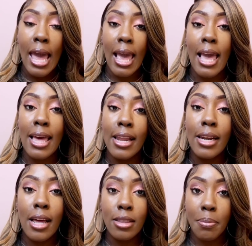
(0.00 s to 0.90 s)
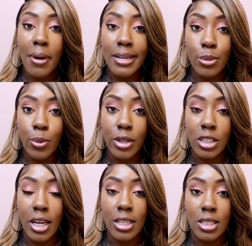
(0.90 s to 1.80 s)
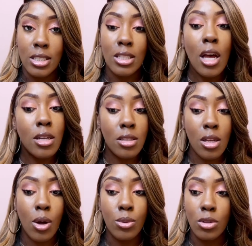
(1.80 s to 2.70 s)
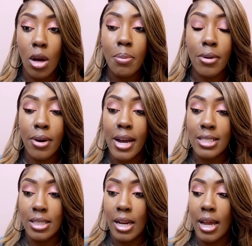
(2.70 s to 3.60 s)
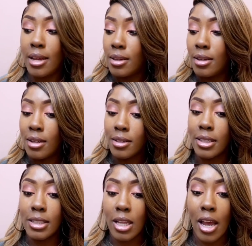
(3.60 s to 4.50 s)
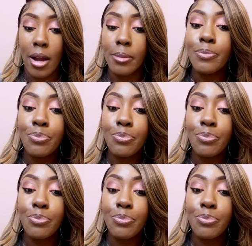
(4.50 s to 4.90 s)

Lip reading: and the price point changes. So don't procrastinate, get the hair.